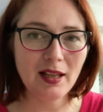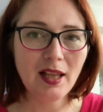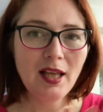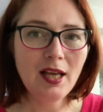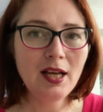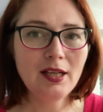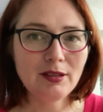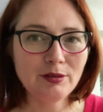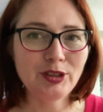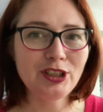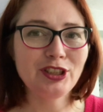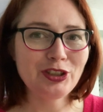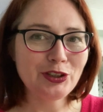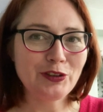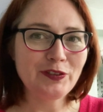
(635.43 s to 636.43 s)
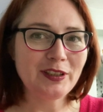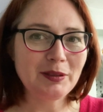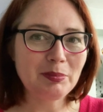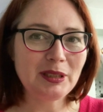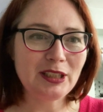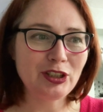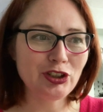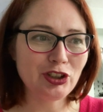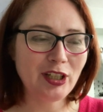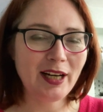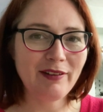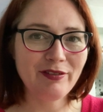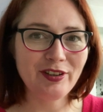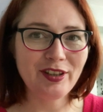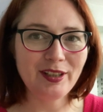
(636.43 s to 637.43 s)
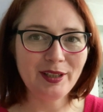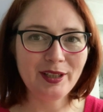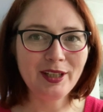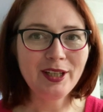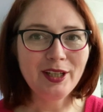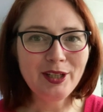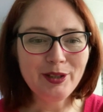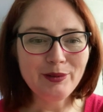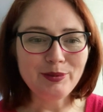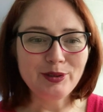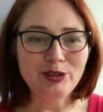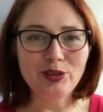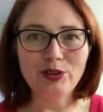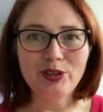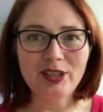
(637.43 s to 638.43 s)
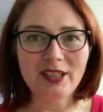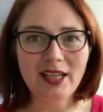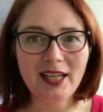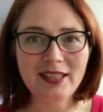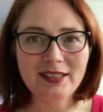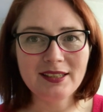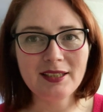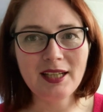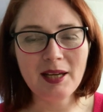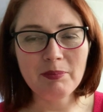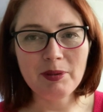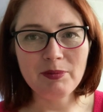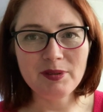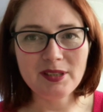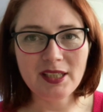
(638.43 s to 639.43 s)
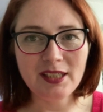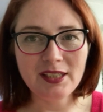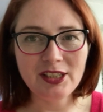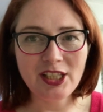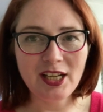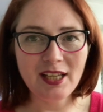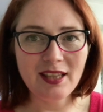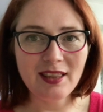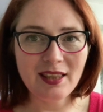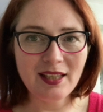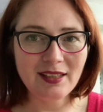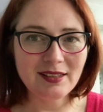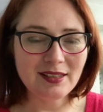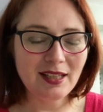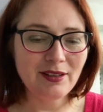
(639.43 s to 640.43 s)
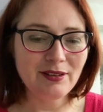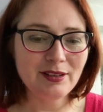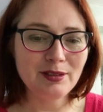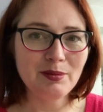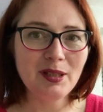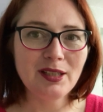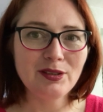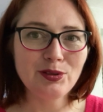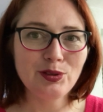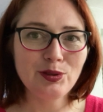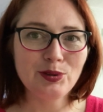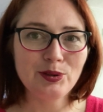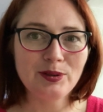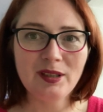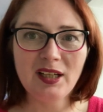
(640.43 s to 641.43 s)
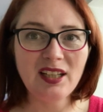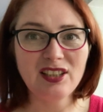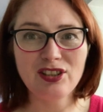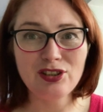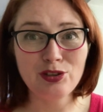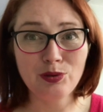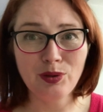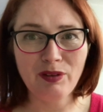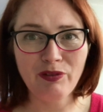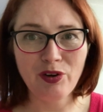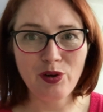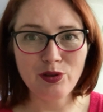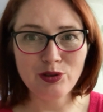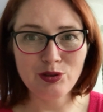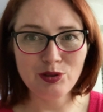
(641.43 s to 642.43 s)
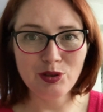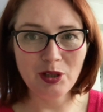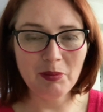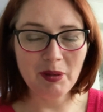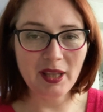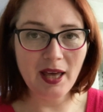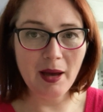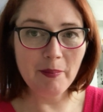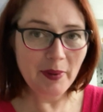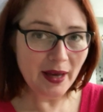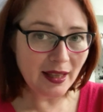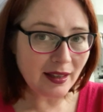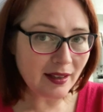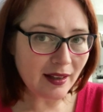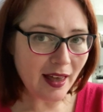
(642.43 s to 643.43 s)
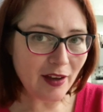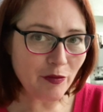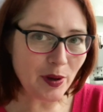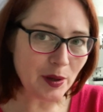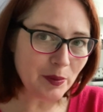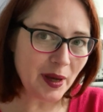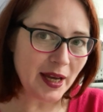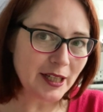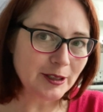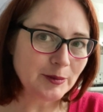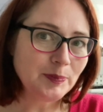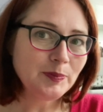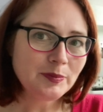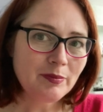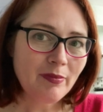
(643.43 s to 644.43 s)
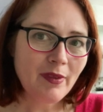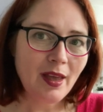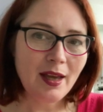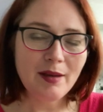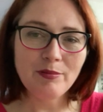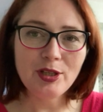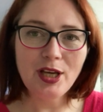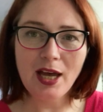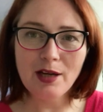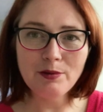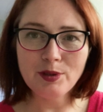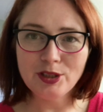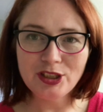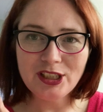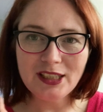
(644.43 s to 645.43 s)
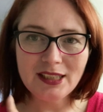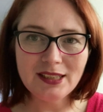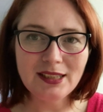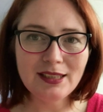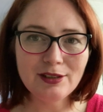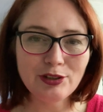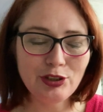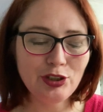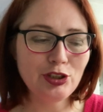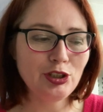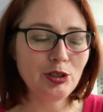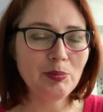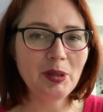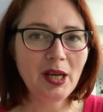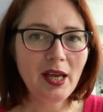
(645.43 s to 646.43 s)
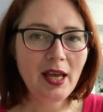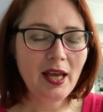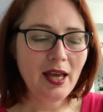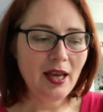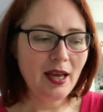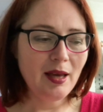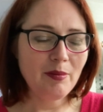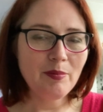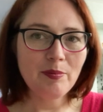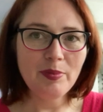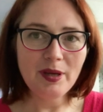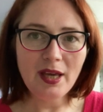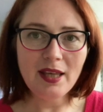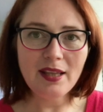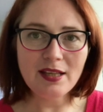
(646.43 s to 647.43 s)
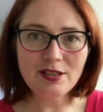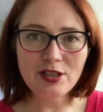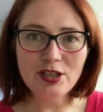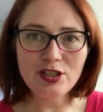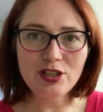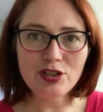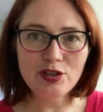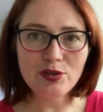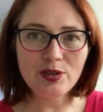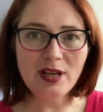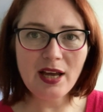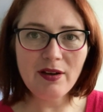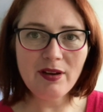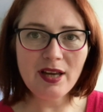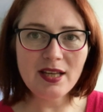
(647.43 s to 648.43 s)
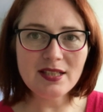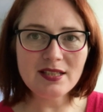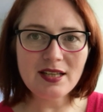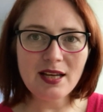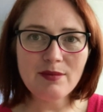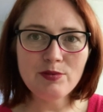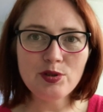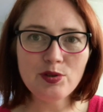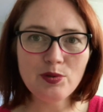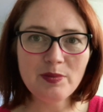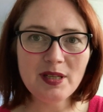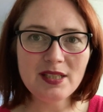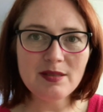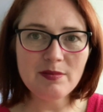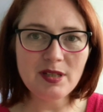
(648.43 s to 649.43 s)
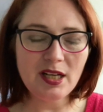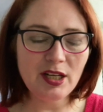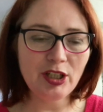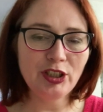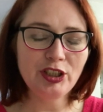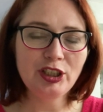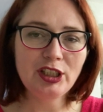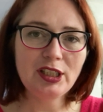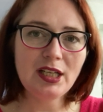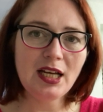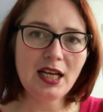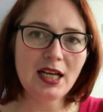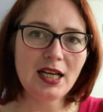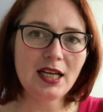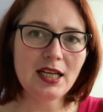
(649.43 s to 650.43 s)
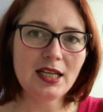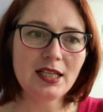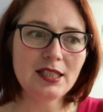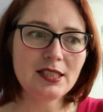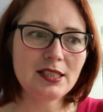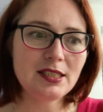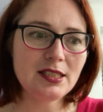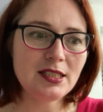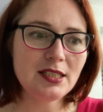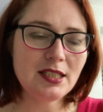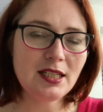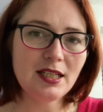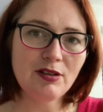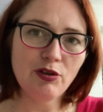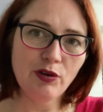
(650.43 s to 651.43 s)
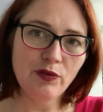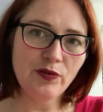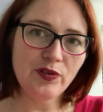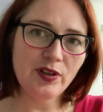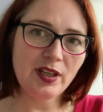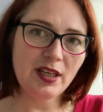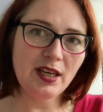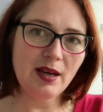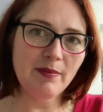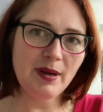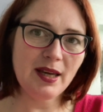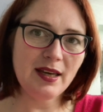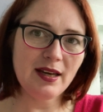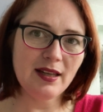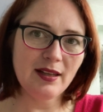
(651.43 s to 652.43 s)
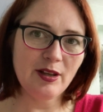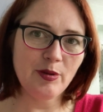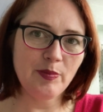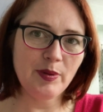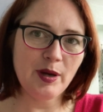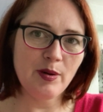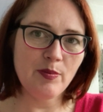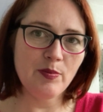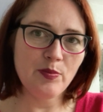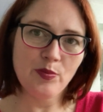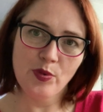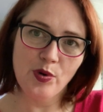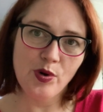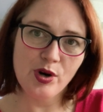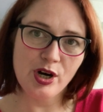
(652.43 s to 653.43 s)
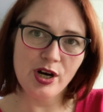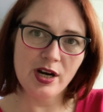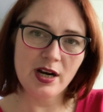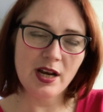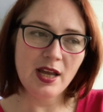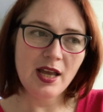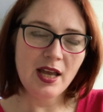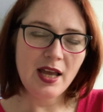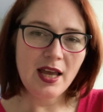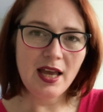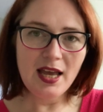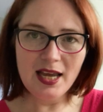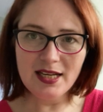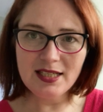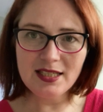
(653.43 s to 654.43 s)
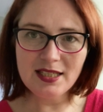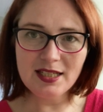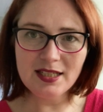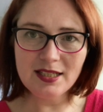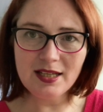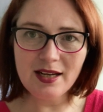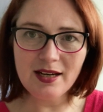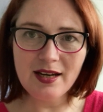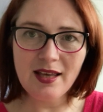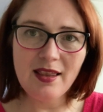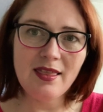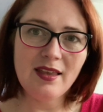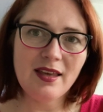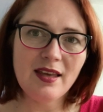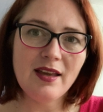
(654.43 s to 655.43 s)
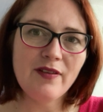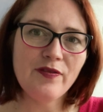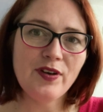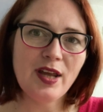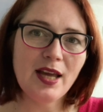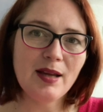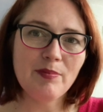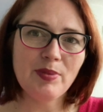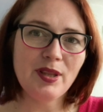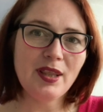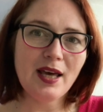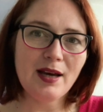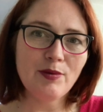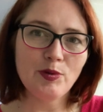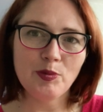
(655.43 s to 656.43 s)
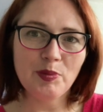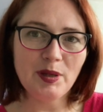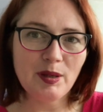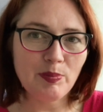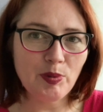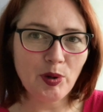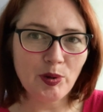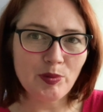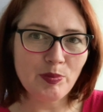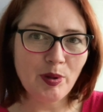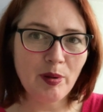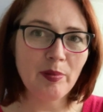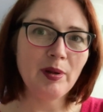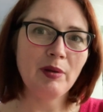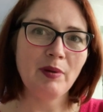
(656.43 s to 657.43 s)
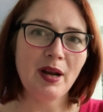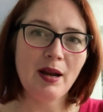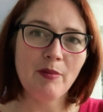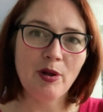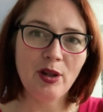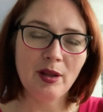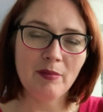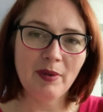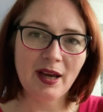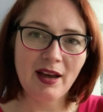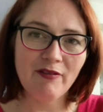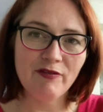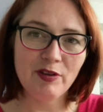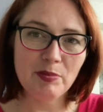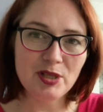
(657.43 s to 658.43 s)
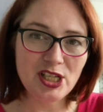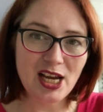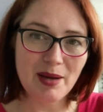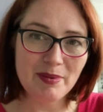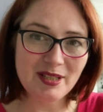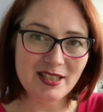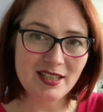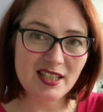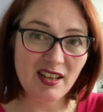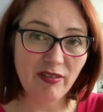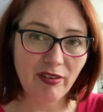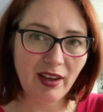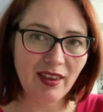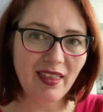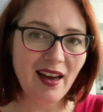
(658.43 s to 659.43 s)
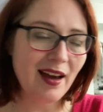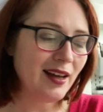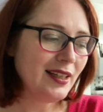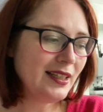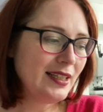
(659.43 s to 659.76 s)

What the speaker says: I was just sort of like making sure everything was organised, and hubby was in checking things out as well, so I just totally forgot, so sorry about that. But the live went well. You can watch it, it's here on YouTube. But yeah, that's good. So now it's time to go make some dinner, and hopefully I might get a little bit more editing done in the evening, but that will be probably when I'm in my comfy pajamas and stuff like that.